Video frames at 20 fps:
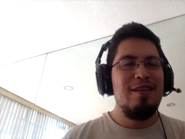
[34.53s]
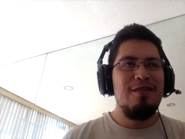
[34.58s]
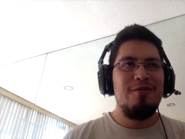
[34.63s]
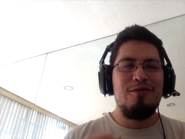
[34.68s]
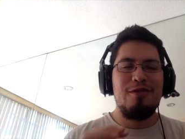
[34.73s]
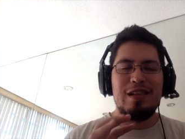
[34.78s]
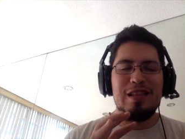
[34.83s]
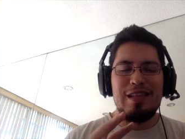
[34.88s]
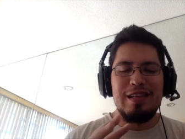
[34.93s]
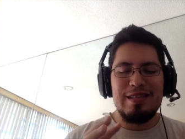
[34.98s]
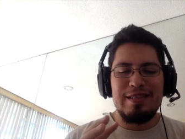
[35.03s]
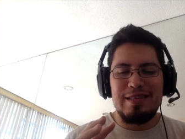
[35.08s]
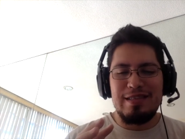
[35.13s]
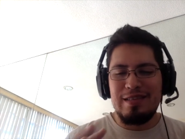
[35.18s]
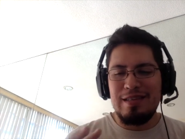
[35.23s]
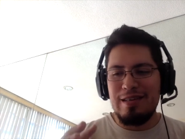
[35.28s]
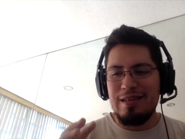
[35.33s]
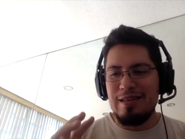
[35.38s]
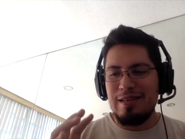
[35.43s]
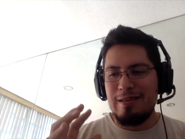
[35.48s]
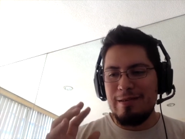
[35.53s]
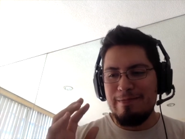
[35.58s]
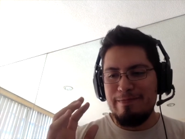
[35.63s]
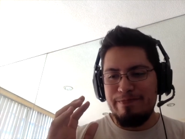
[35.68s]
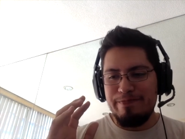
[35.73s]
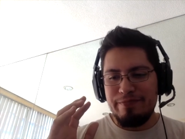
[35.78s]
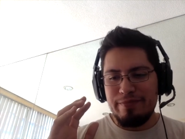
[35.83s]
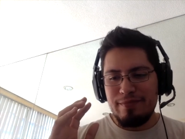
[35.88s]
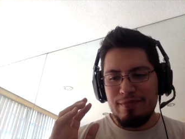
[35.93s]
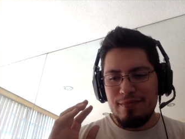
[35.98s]
for at least um,
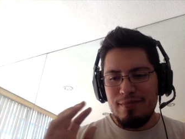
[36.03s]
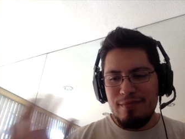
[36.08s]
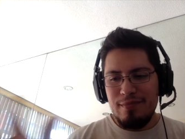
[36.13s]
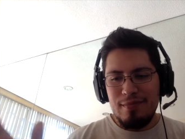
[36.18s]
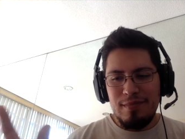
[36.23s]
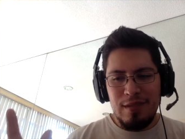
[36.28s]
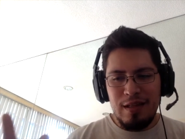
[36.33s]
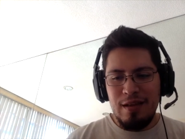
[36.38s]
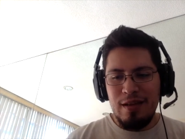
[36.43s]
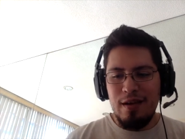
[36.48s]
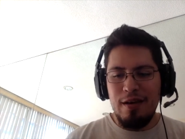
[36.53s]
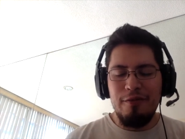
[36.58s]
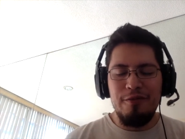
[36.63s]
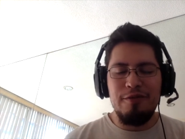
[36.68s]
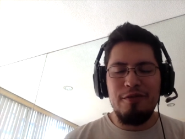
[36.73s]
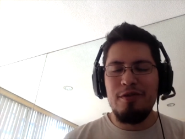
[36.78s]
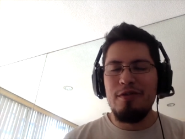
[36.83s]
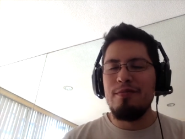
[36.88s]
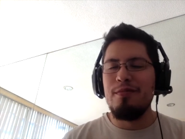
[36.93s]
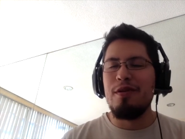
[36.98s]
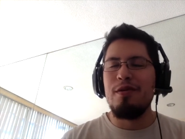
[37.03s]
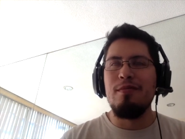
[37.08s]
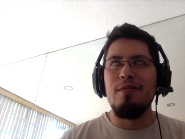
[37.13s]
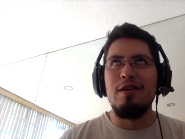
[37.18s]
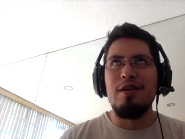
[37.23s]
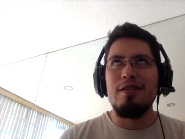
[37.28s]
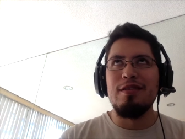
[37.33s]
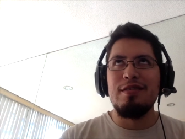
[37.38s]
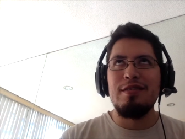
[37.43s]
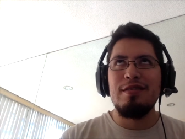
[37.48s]
a few more
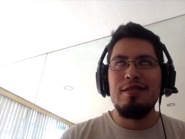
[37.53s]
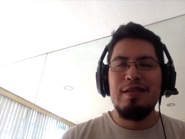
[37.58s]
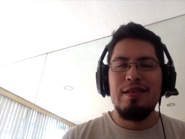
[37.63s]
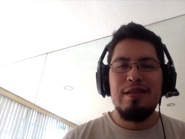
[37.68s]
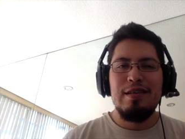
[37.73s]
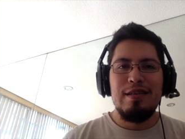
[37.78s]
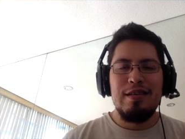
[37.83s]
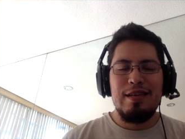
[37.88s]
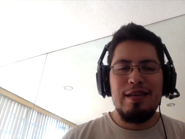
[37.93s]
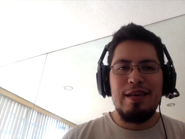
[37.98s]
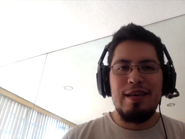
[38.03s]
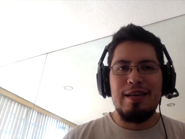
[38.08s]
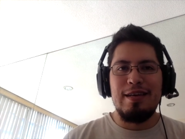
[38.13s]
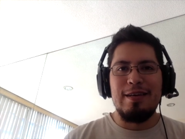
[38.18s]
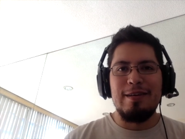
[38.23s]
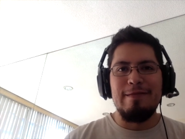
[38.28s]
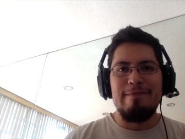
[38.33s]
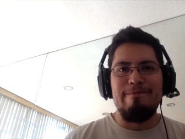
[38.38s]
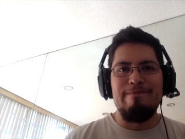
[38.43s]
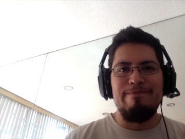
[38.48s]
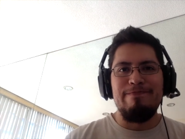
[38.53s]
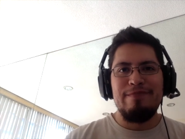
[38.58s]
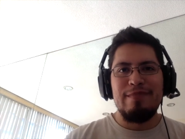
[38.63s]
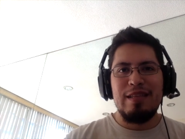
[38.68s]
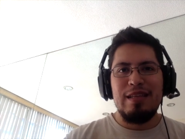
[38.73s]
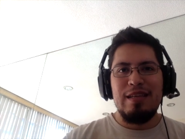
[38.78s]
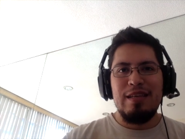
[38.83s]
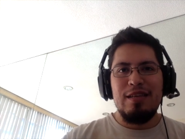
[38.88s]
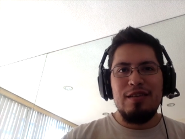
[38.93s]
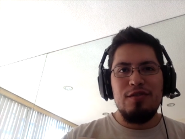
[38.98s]
months and um,
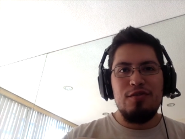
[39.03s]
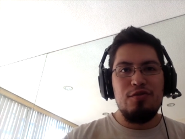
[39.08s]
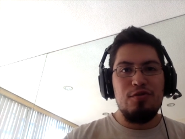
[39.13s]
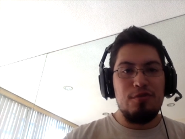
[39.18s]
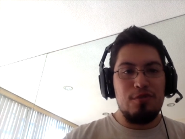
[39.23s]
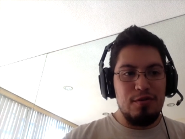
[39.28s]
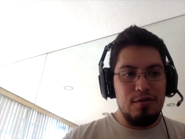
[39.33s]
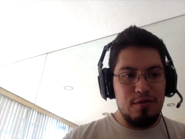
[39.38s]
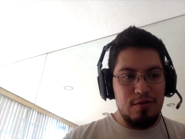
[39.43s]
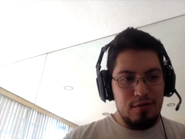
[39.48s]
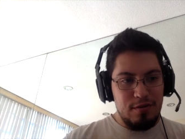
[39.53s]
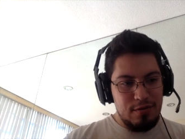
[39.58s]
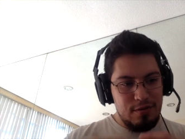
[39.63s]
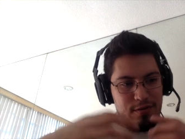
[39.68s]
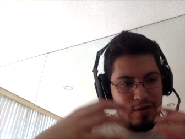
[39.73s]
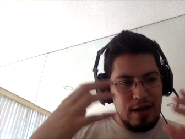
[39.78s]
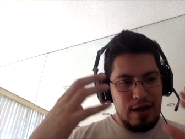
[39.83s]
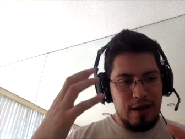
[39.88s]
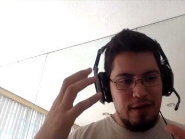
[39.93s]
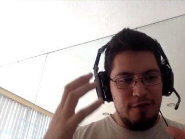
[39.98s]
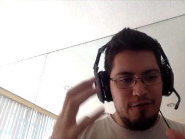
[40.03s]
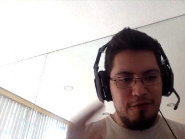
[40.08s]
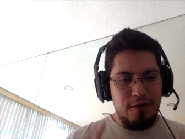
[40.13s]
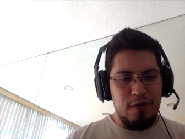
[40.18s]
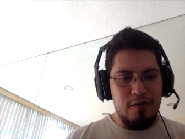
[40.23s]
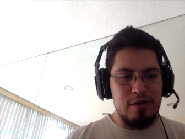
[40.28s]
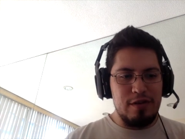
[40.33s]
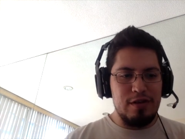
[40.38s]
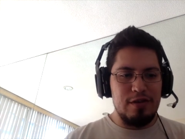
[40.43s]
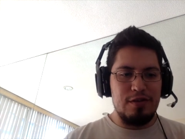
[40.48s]
to do and
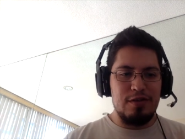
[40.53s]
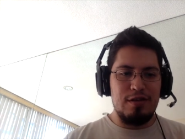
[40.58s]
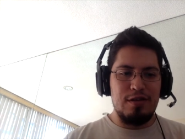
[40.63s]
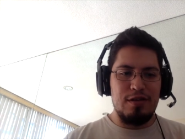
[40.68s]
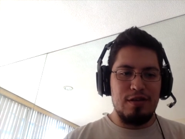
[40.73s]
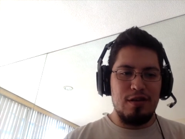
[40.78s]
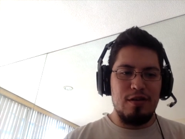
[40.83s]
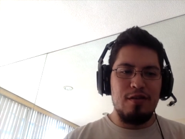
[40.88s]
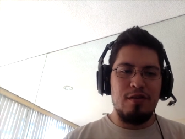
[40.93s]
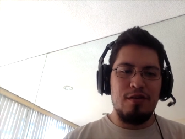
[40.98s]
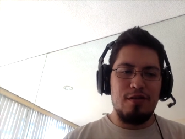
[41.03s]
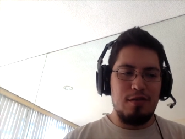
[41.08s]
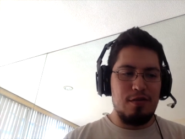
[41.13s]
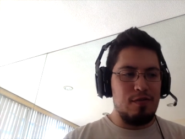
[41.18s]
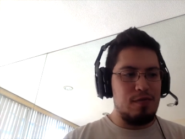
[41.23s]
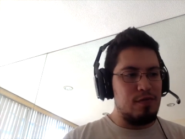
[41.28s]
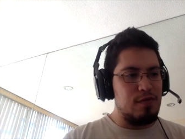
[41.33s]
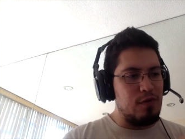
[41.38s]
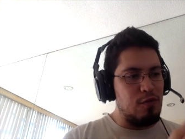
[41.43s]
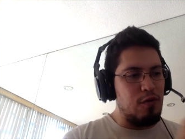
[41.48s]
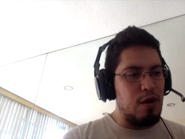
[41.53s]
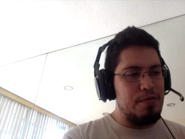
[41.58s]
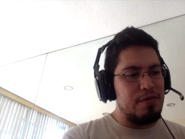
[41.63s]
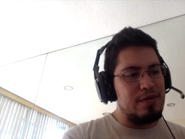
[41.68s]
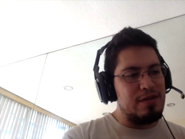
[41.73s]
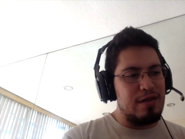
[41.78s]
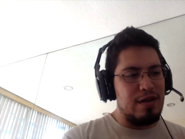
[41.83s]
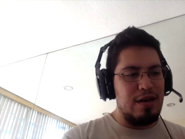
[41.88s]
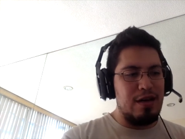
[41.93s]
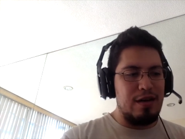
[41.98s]
focus on the
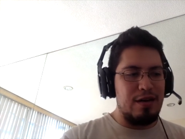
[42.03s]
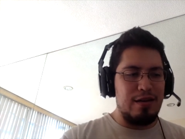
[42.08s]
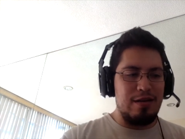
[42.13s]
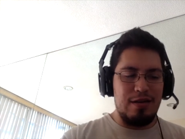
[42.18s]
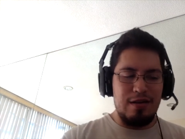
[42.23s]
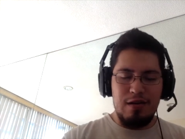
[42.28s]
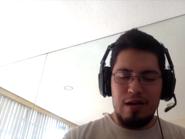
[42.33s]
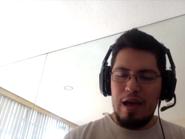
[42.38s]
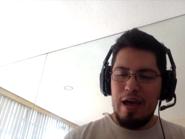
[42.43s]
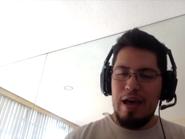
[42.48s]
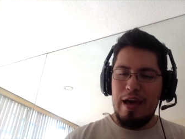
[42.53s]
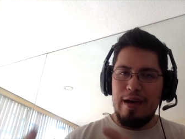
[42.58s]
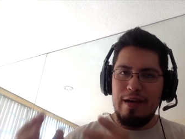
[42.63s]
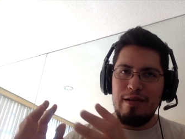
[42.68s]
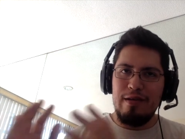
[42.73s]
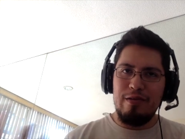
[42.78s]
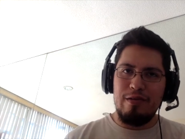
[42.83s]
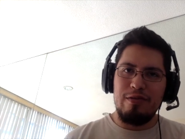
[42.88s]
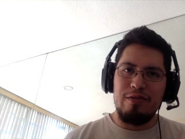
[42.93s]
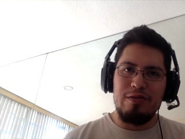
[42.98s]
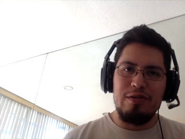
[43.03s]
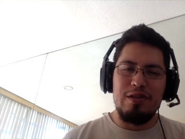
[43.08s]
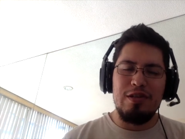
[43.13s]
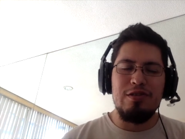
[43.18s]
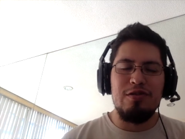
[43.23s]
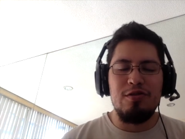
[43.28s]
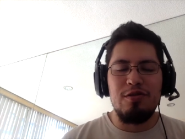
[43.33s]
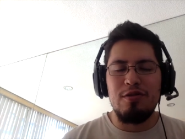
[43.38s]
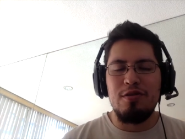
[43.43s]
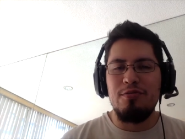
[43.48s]
website and on
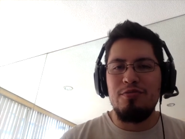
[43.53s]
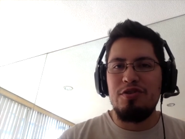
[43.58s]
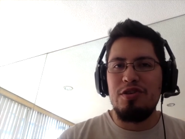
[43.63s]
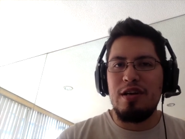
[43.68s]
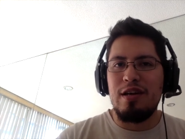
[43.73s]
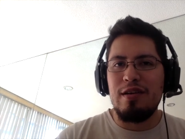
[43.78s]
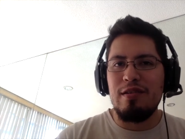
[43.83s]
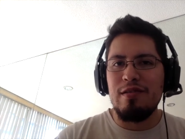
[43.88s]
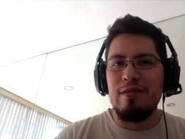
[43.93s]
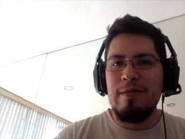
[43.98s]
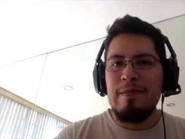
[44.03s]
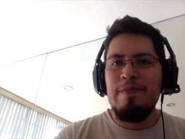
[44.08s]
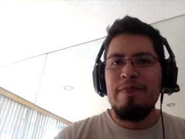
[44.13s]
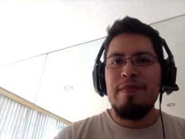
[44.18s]
this YouTube channel